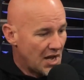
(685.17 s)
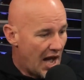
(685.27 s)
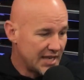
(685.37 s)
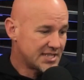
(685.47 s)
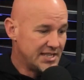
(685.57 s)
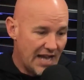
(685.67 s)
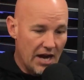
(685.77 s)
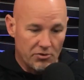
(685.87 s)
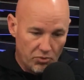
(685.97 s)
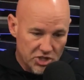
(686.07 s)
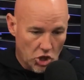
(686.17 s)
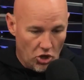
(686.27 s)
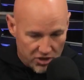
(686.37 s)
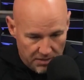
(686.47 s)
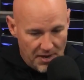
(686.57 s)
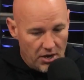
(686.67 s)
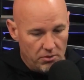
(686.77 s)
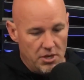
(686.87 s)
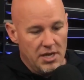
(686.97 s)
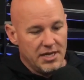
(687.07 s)
I sit down and we talk
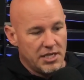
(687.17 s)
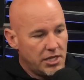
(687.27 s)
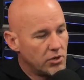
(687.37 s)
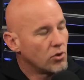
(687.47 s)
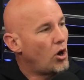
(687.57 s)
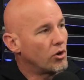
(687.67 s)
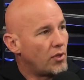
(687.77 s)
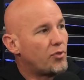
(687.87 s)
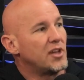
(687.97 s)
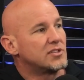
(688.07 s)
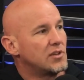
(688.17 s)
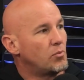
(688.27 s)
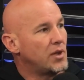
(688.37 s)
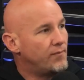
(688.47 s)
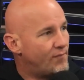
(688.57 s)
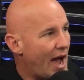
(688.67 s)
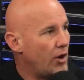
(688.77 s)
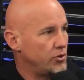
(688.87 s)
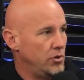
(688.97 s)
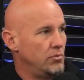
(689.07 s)
about, here are the things that we
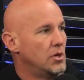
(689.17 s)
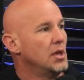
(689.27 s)
value.